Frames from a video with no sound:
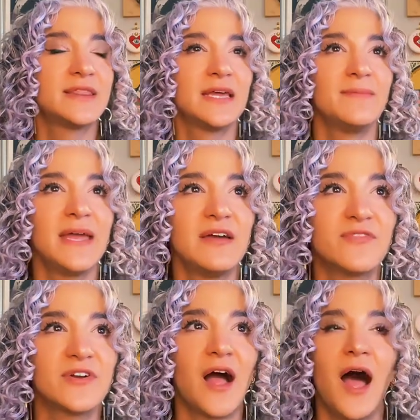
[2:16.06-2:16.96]
that they may have
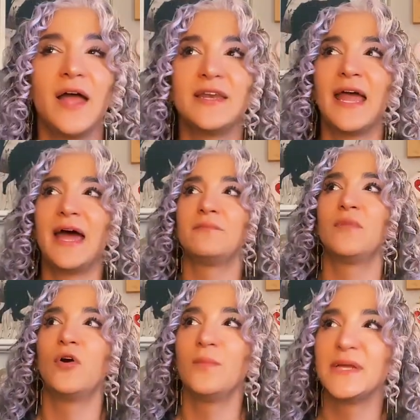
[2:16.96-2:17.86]
forgotten at
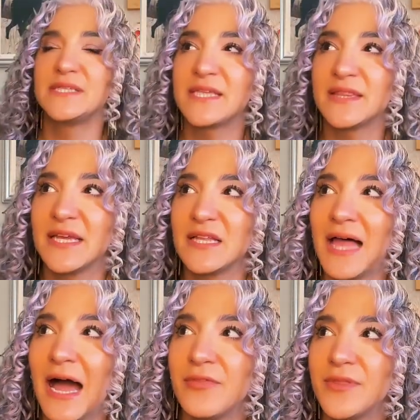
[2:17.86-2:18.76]
moments that they
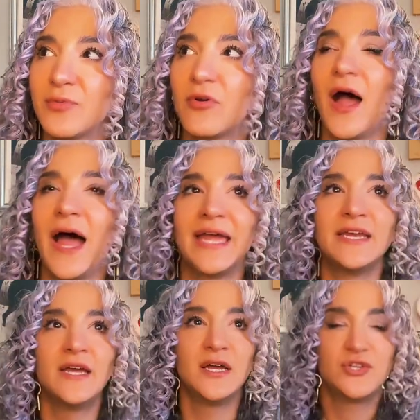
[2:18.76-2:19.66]
allowed the
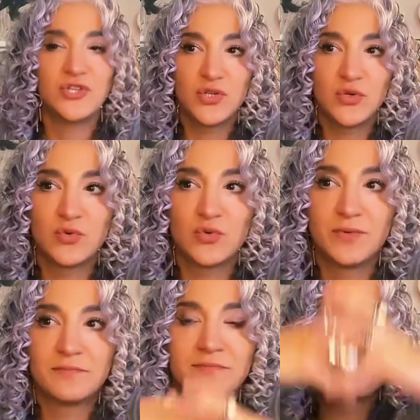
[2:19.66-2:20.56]
pride
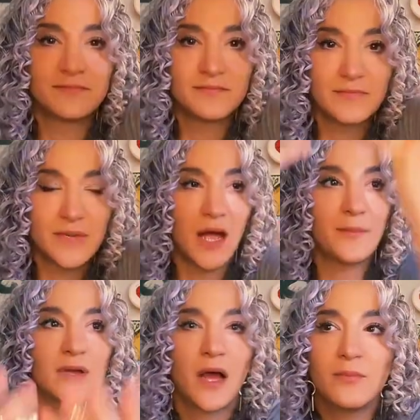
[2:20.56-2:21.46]
to
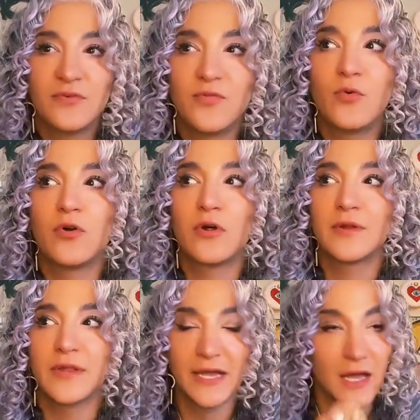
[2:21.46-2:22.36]
come
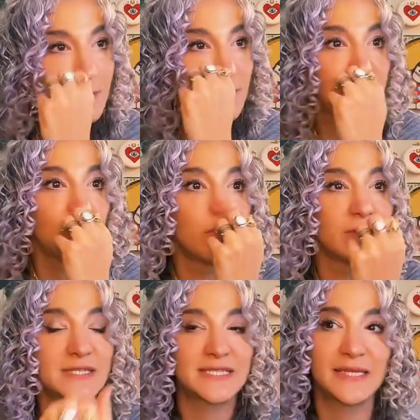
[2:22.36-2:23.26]
before
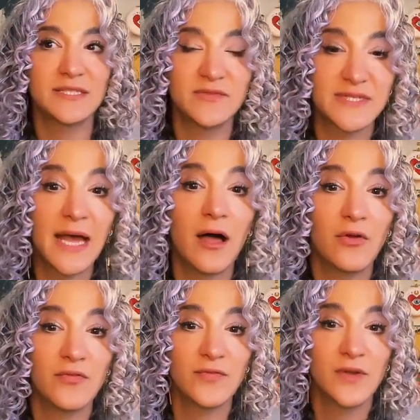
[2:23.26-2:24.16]
the sense of
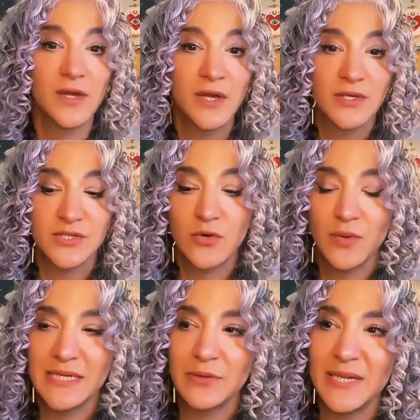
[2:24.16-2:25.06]
self. So
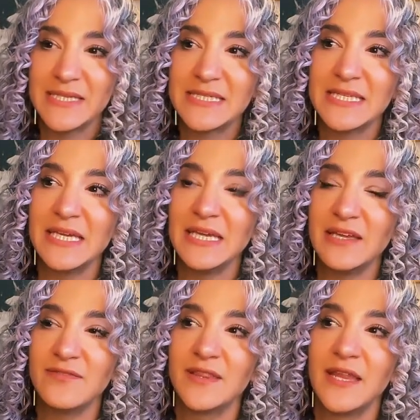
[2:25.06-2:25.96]
we see
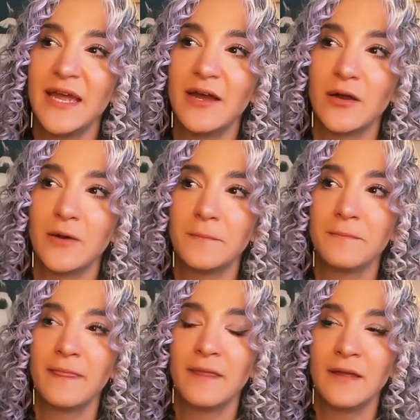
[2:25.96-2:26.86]
even there